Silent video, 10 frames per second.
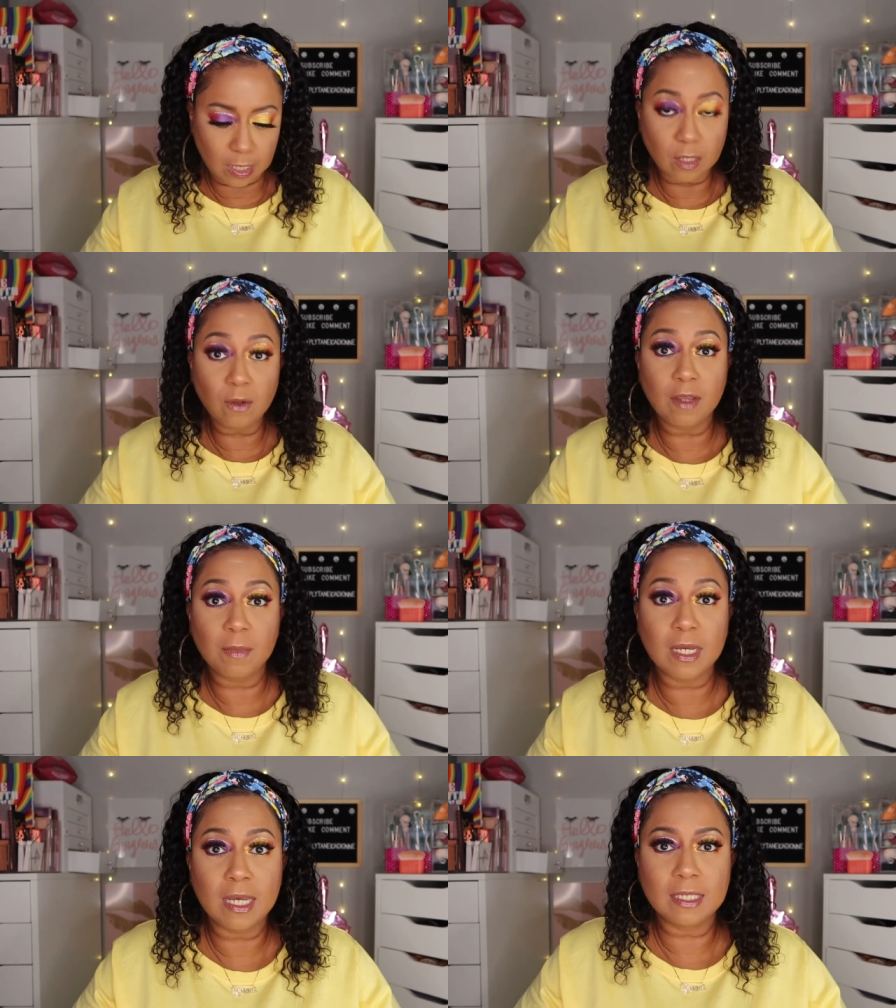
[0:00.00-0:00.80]
I don't
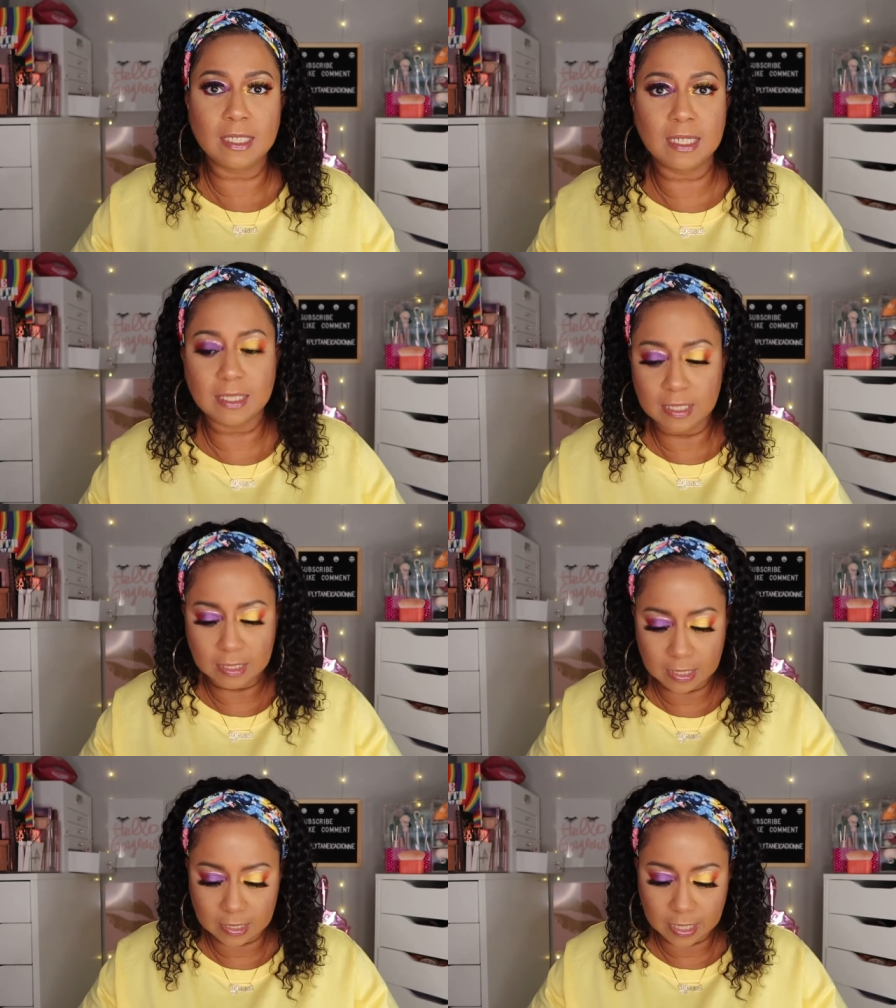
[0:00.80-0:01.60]
have my contacts
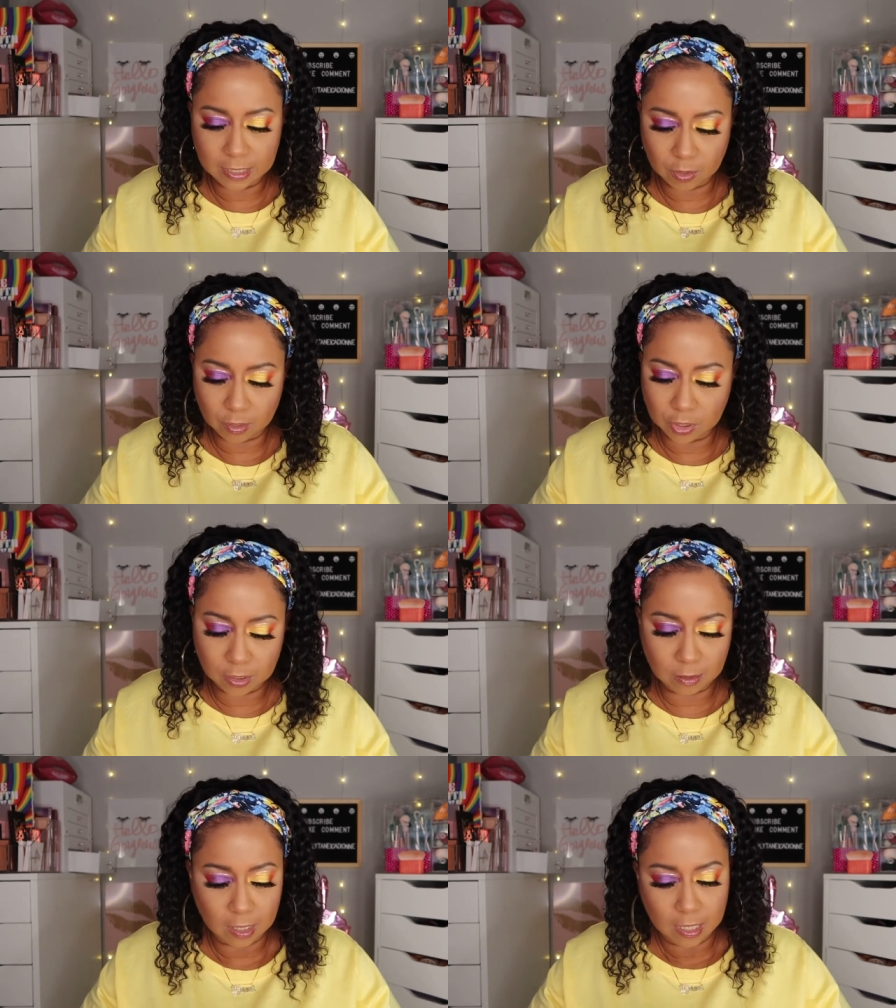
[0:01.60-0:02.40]
in today, so I
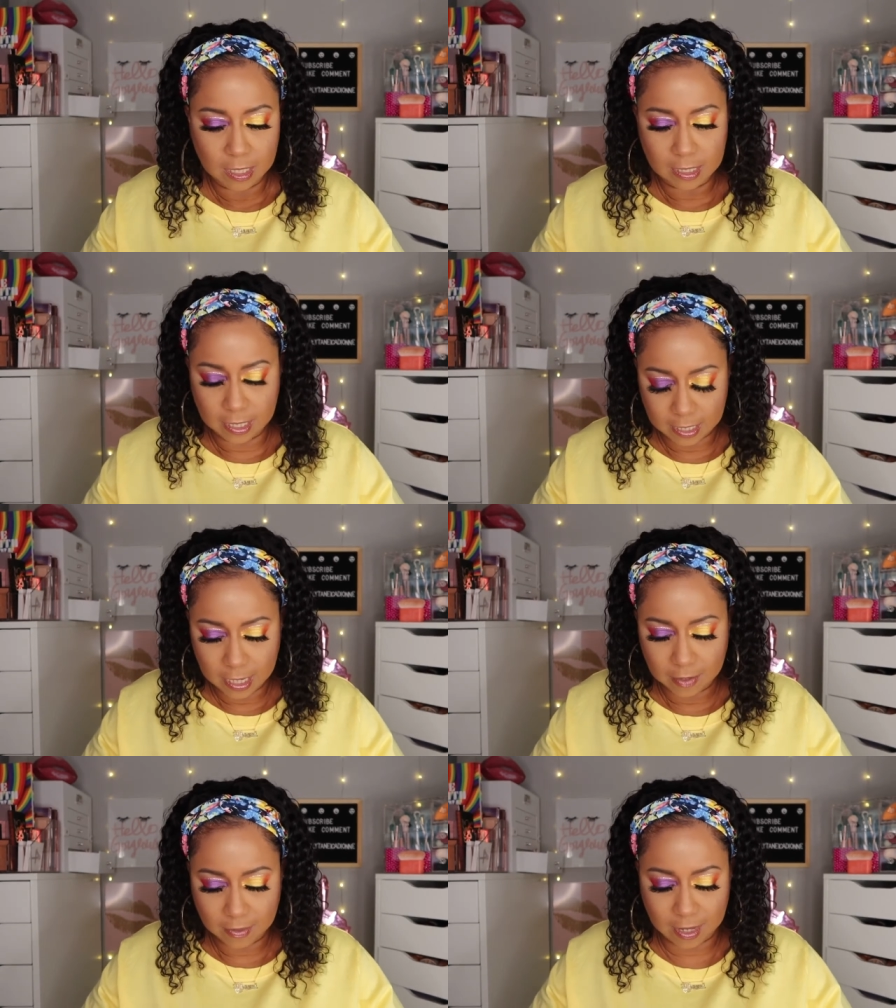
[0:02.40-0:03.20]
should not have